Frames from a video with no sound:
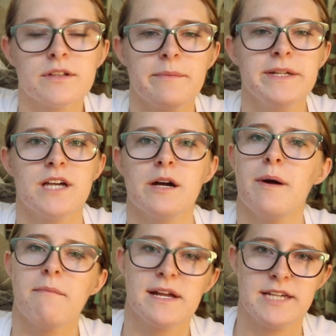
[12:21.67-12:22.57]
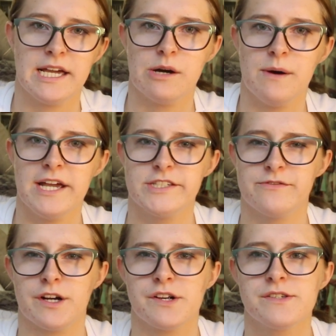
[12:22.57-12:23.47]
Let me talk about my
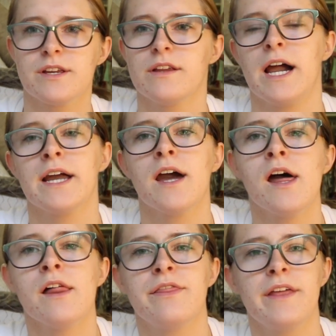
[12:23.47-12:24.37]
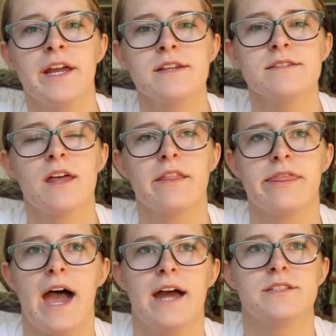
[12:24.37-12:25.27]
takeaways first, like things
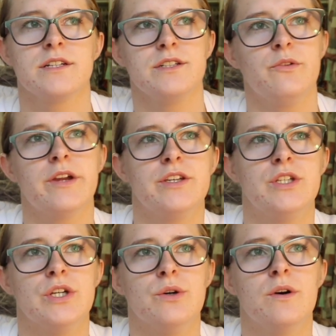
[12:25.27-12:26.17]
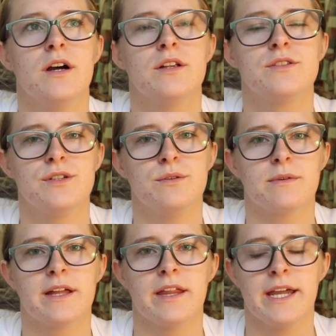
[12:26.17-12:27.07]
that you can do to
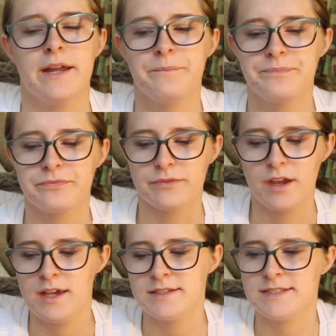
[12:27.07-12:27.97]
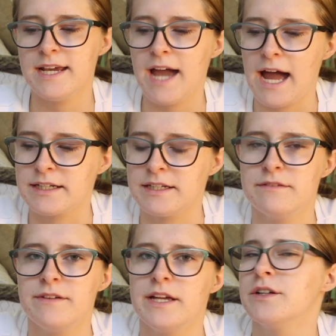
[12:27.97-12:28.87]
really stay
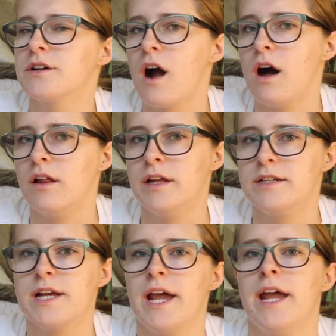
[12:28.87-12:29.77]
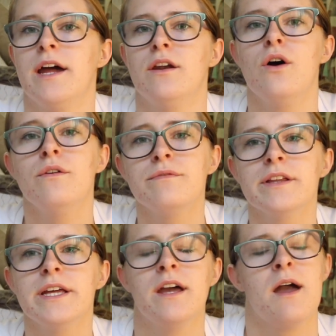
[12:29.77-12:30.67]
active in your college and
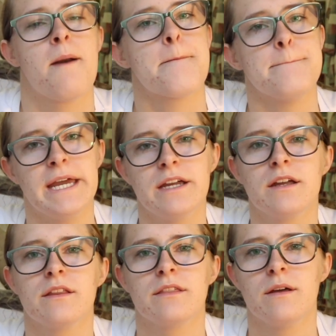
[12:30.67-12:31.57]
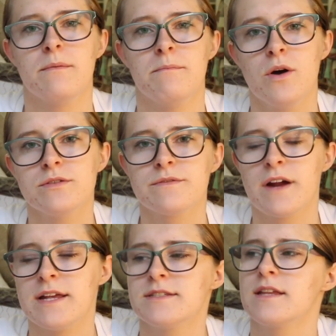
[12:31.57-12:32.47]
hopefully make the most
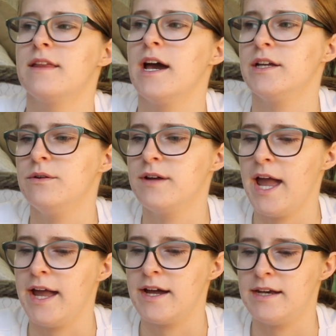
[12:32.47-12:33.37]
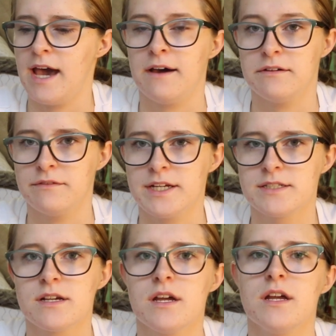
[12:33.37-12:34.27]
friends that you can out of
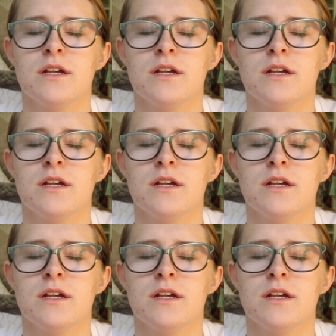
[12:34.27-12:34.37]
it.